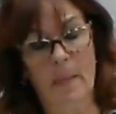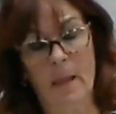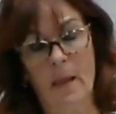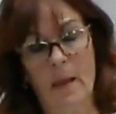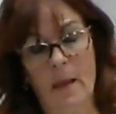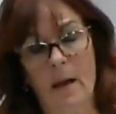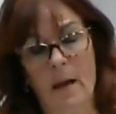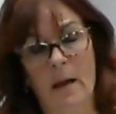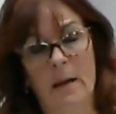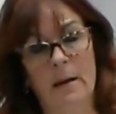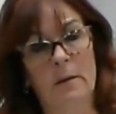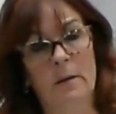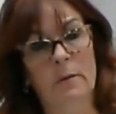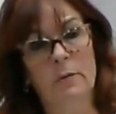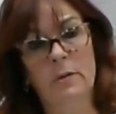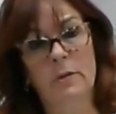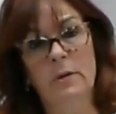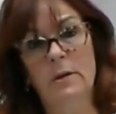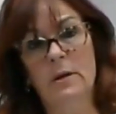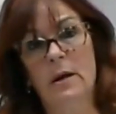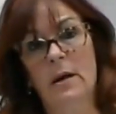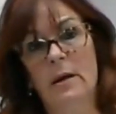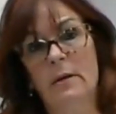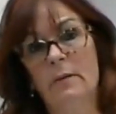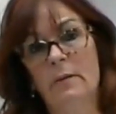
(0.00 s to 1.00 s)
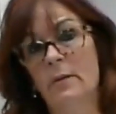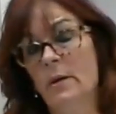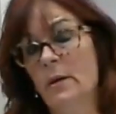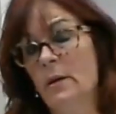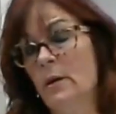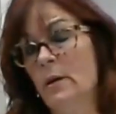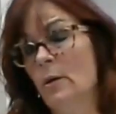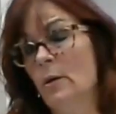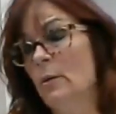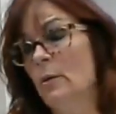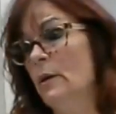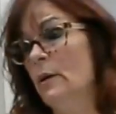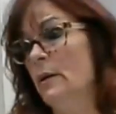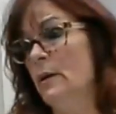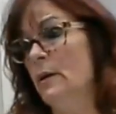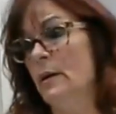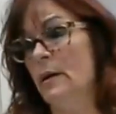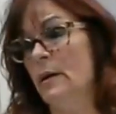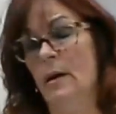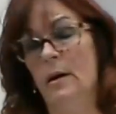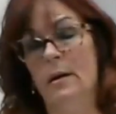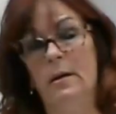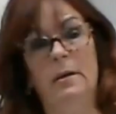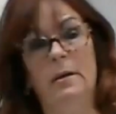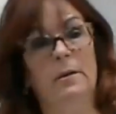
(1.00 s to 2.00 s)
I don't think I really own any
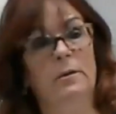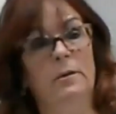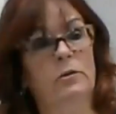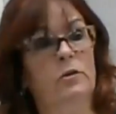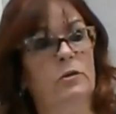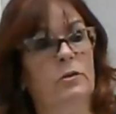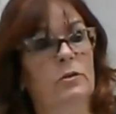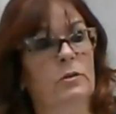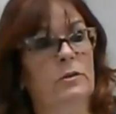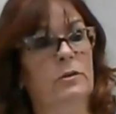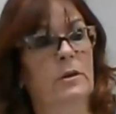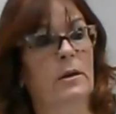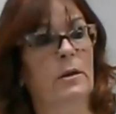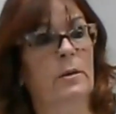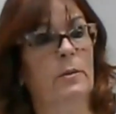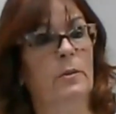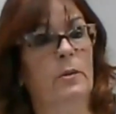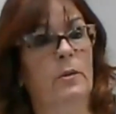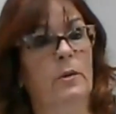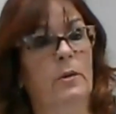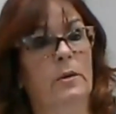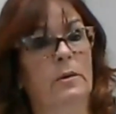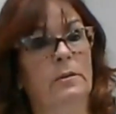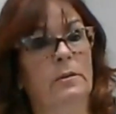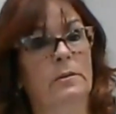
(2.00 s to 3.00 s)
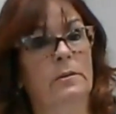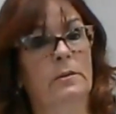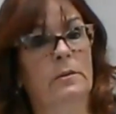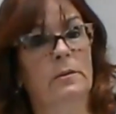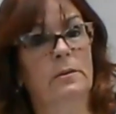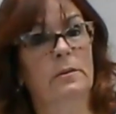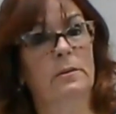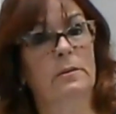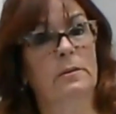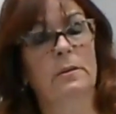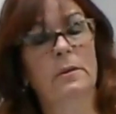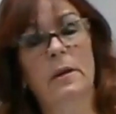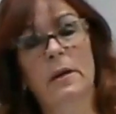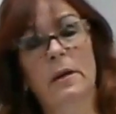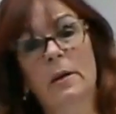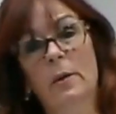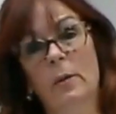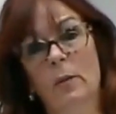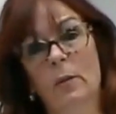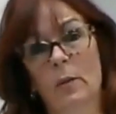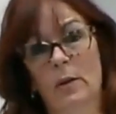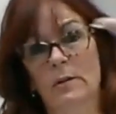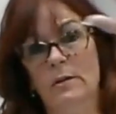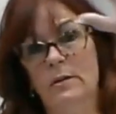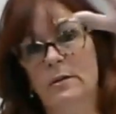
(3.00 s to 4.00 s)
high heel shoes anymore.
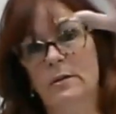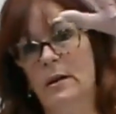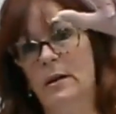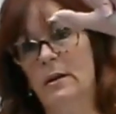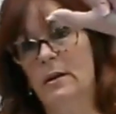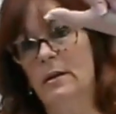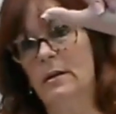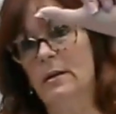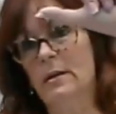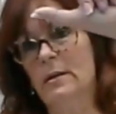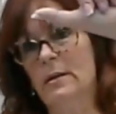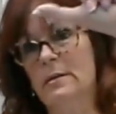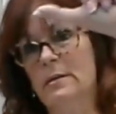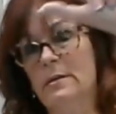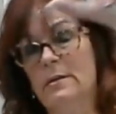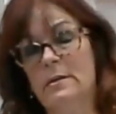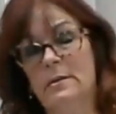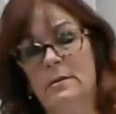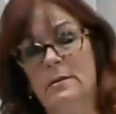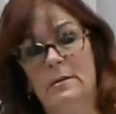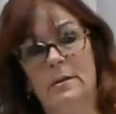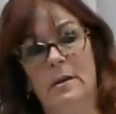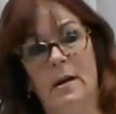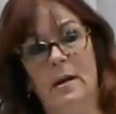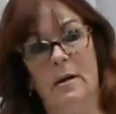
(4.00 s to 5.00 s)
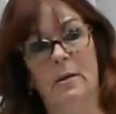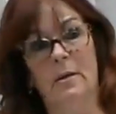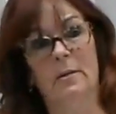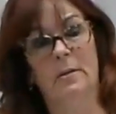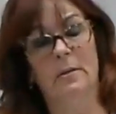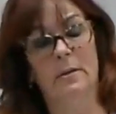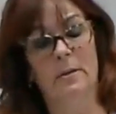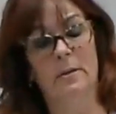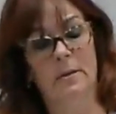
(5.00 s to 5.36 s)
Little ones like this. You know?